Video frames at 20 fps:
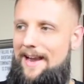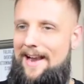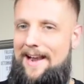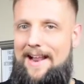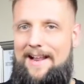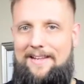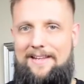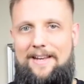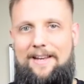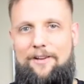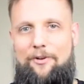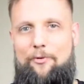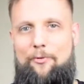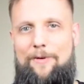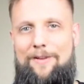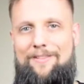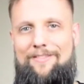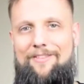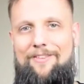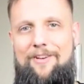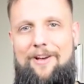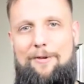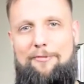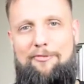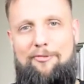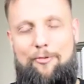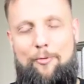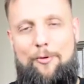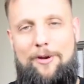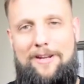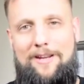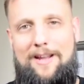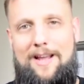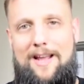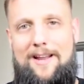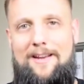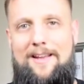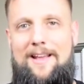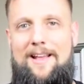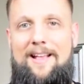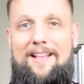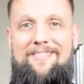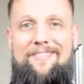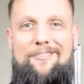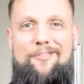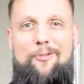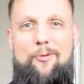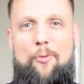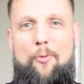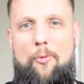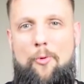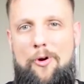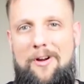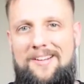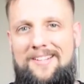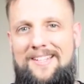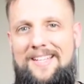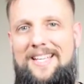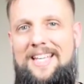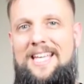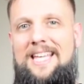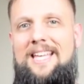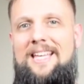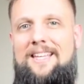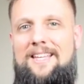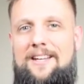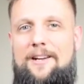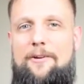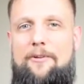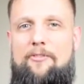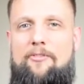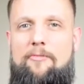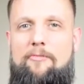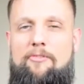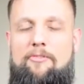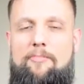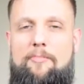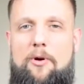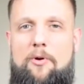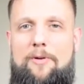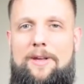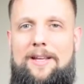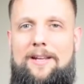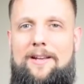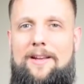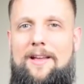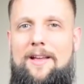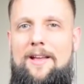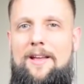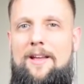and I didn't quit until I was 29. It's 20 years of smoking.